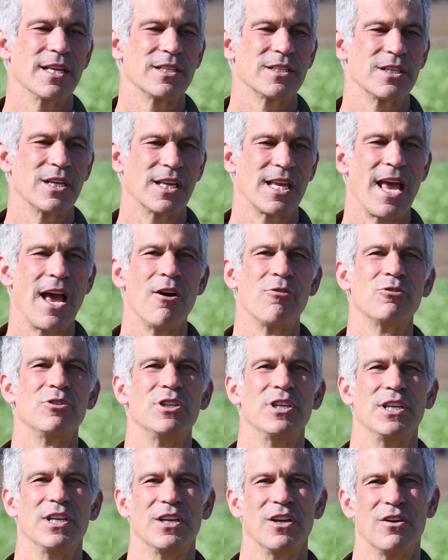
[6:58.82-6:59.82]

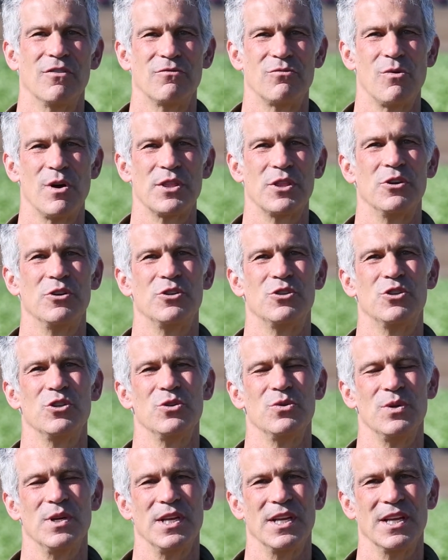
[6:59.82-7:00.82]
accounting of what they're
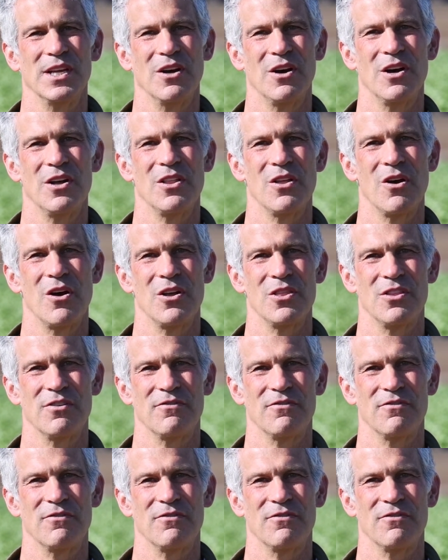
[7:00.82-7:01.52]
doing on the